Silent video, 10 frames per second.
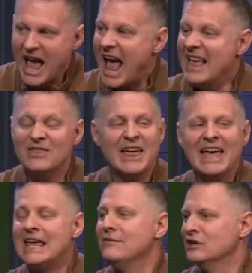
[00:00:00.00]
and they
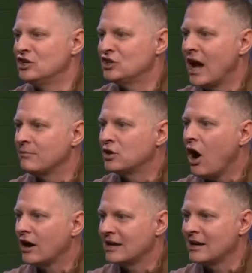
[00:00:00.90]
even stopped
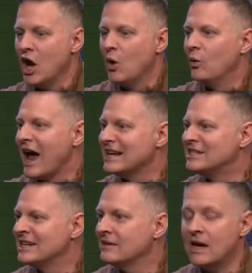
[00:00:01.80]
talking when oh, wow. I
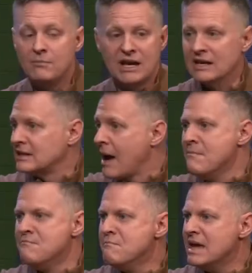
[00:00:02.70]
said that because I
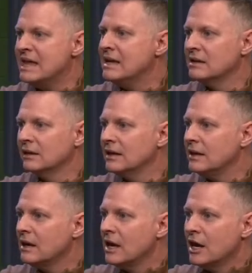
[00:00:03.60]

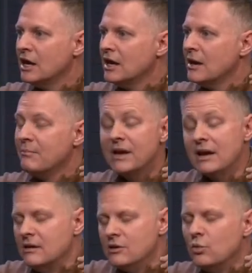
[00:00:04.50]
immediately because
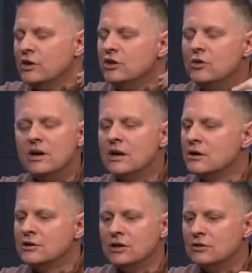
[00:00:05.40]
when you
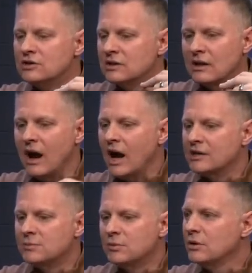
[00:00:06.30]
introduce the yes.
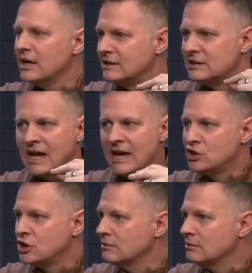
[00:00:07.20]
gospel, it's tension.